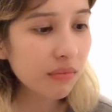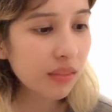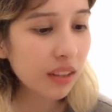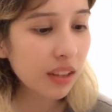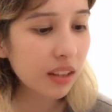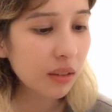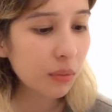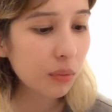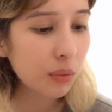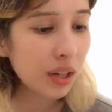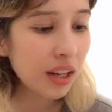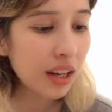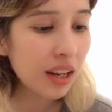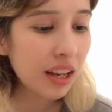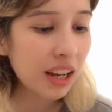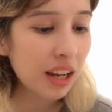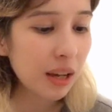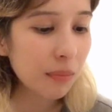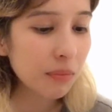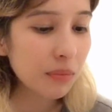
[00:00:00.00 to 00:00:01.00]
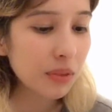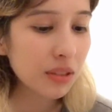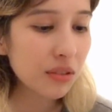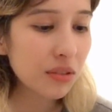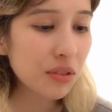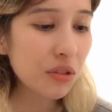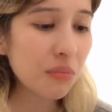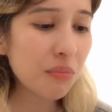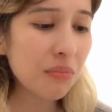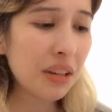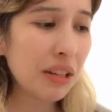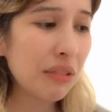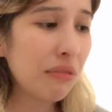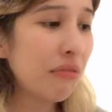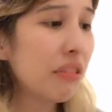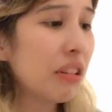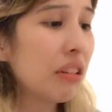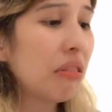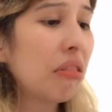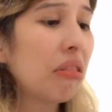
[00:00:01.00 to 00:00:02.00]
What happened to my
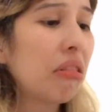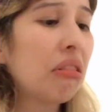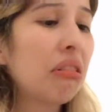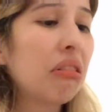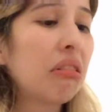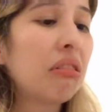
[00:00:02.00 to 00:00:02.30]
finger?